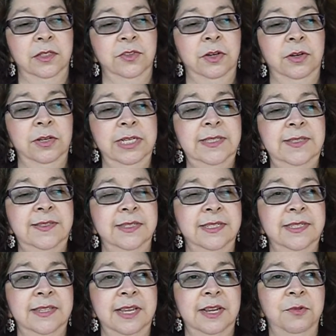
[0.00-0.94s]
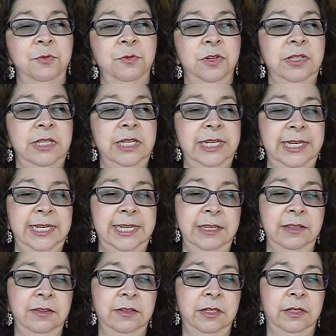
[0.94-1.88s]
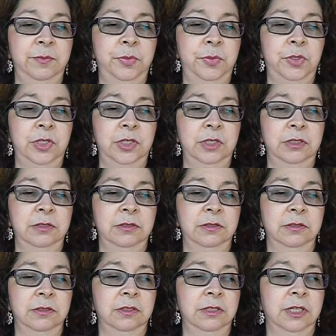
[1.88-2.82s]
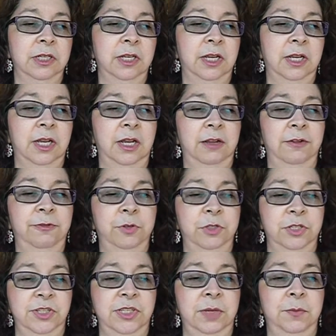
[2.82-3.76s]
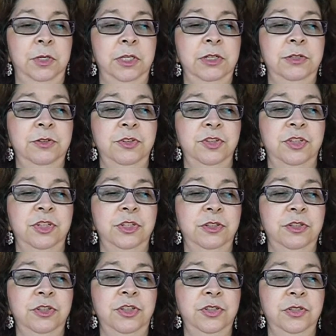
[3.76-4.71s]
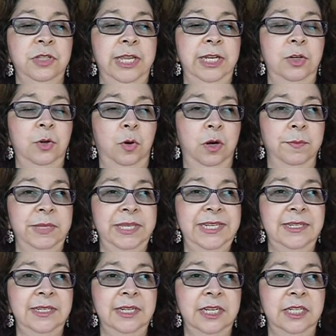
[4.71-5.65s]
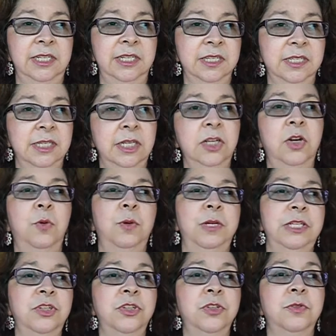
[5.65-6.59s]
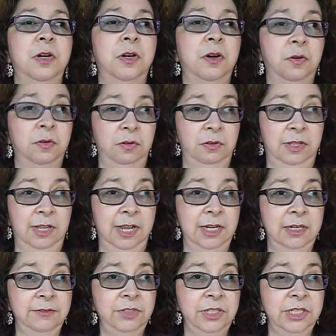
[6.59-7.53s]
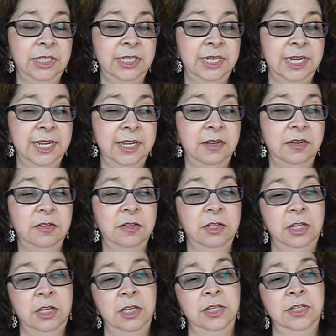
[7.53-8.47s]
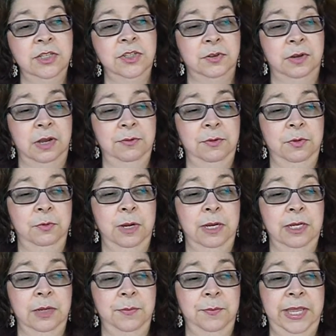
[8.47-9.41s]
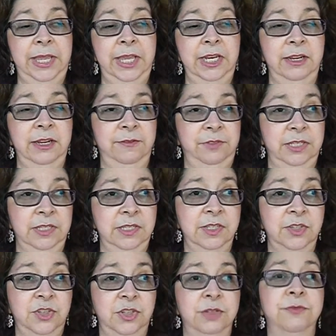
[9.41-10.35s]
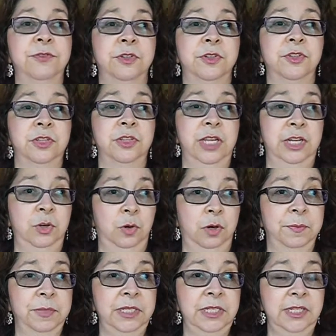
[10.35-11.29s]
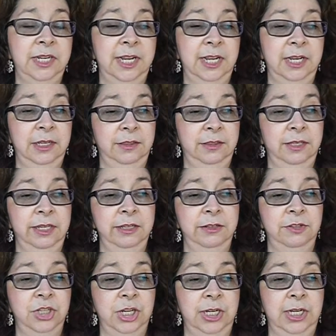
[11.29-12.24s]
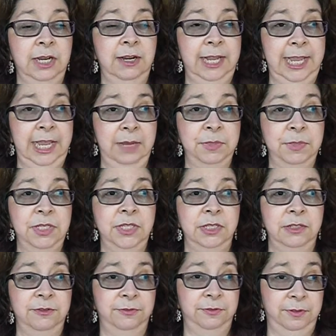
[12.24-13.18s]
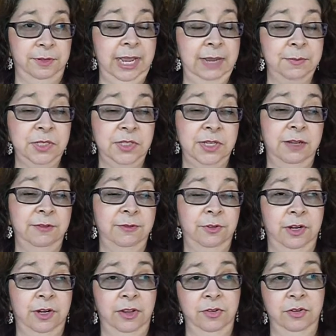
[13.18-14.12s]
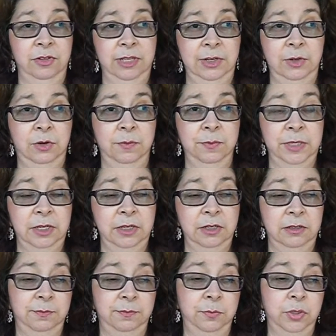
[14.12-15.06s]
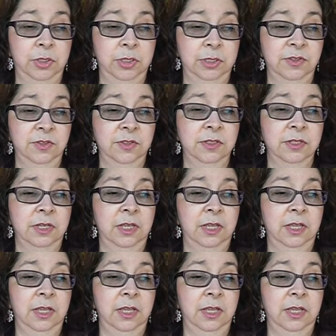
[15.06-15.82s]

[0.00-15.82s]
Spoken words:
So it's a really neat little book. For someone who's new to Lenormand, it doesn't go into a whole lot of detail, so I would recommend, if this is your first Lenormand deck, that you check out Amazon for other Lenormand books.